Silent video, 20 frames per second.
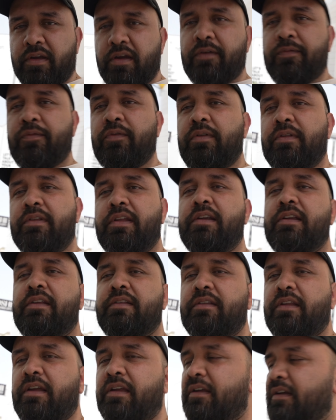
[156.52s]
careful, then it's
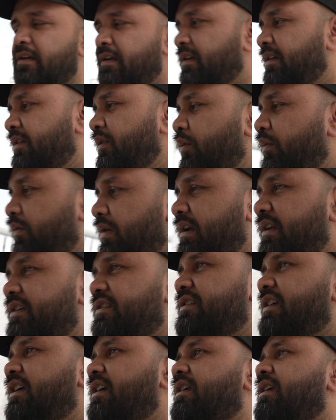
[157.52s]
like very
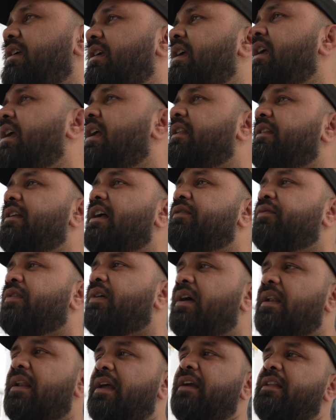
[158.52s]
shaky. That's why
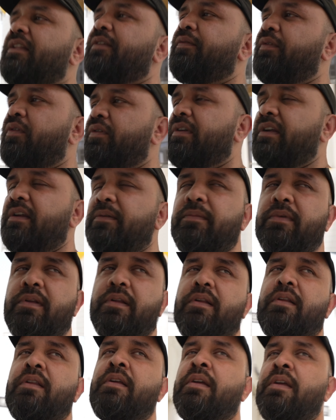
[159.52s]
I like the 14
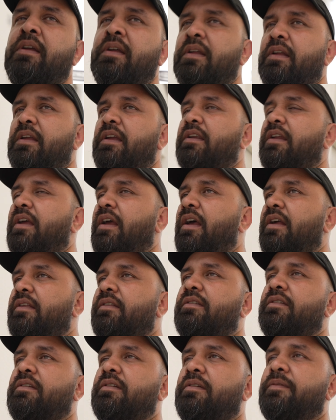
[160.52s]
mil. It has
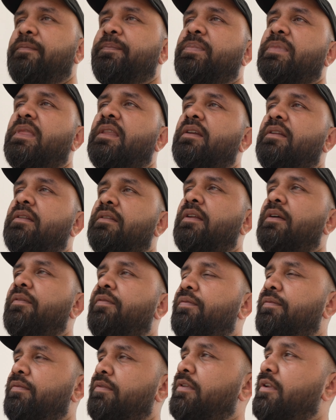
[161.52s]
the
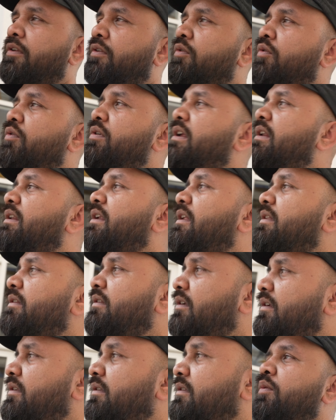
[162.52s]
Sony
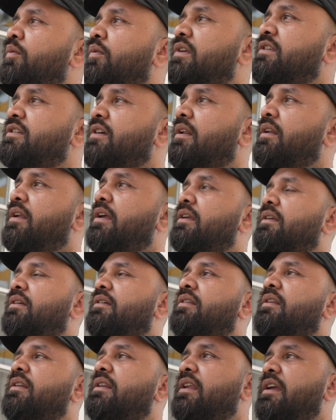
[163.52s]
lenses, which are like
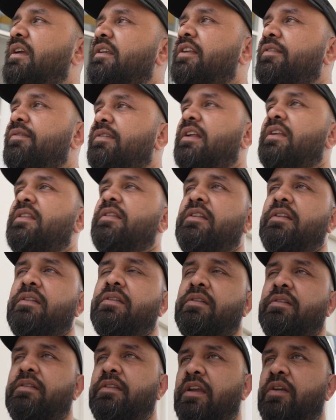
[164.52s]
native lenses.
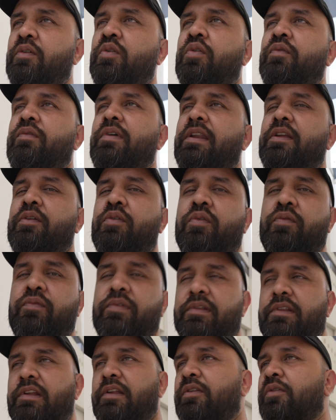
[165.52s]
They go very good
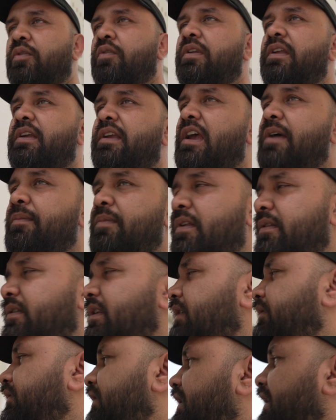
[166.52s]
with the Sony cameras.
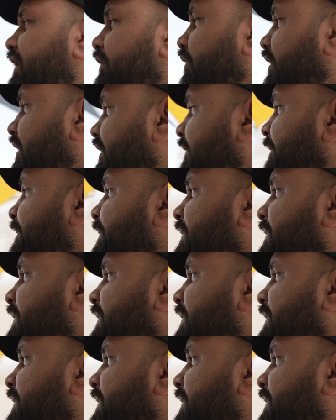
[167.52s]
ZV-E1